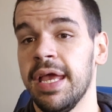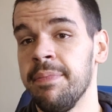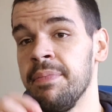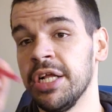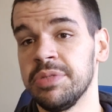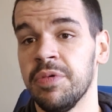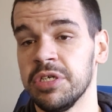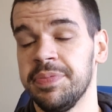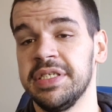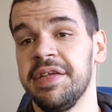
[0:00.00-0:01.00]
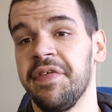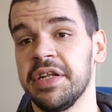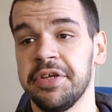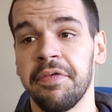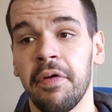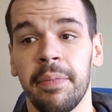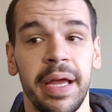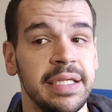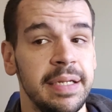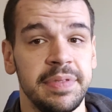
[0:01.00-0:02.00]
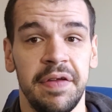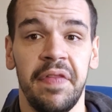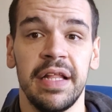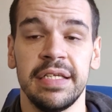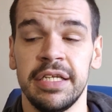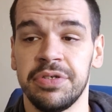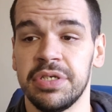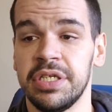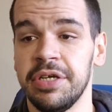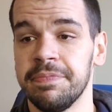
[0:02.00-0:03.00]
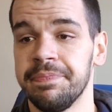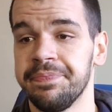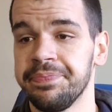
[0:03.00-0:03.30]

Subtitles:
and much more specific to growing biceps if that's an interest to you.